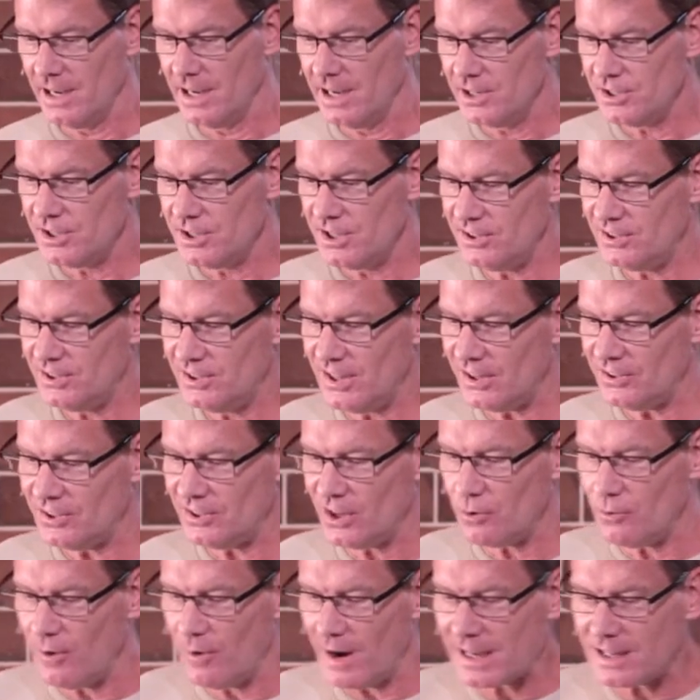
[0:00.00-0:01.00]
She says
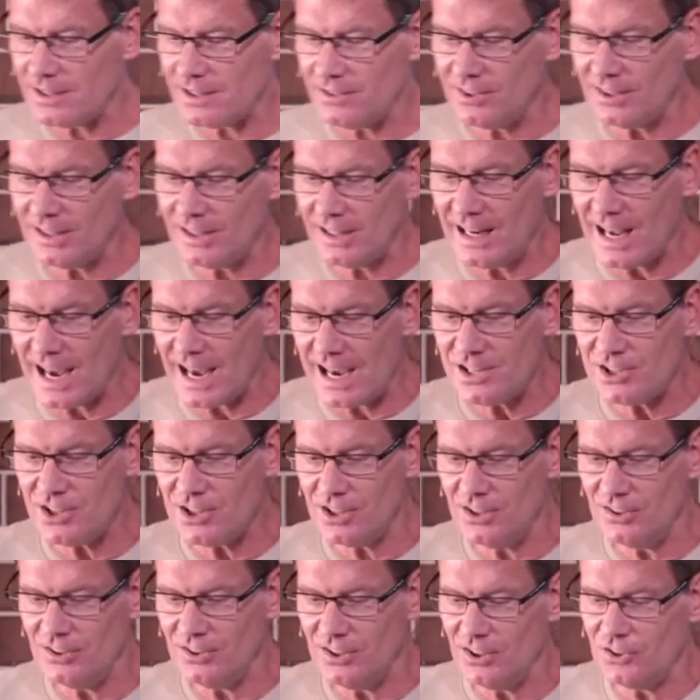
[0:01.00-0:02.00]
that reconciliation
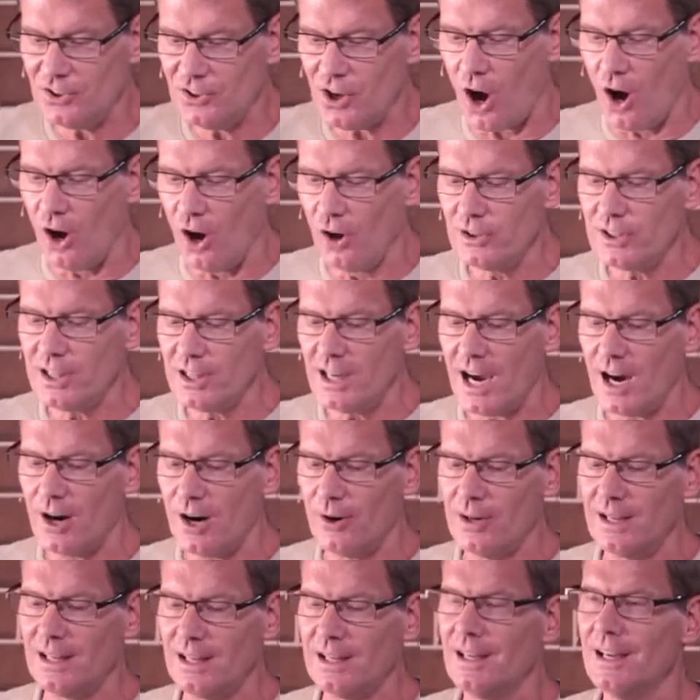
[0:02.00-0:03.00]
is his
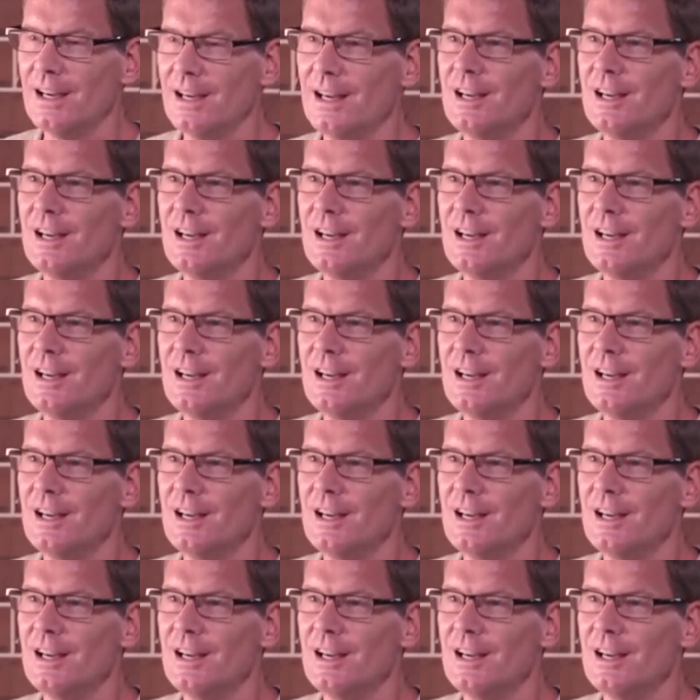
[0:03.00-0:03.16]
ongoing